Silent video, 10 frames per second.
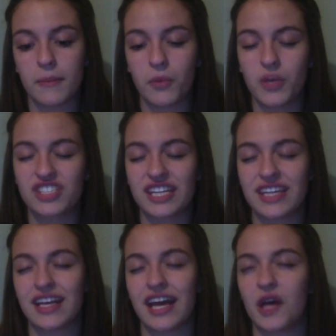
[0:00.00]
which
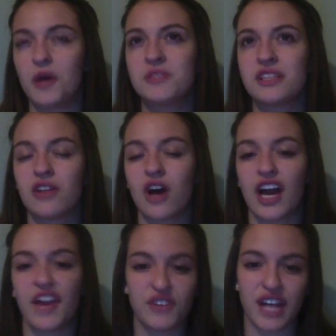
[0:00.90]
helps a
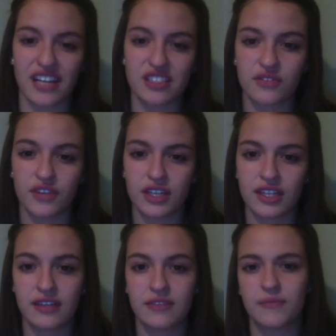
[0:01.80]
lot if you're
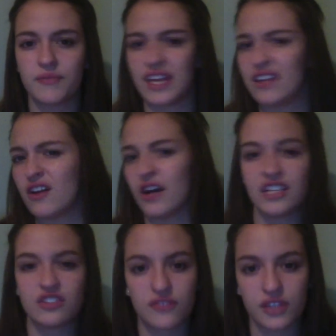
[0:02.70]
extroverted and not
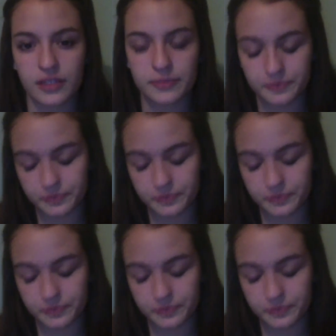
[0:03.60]
introverted.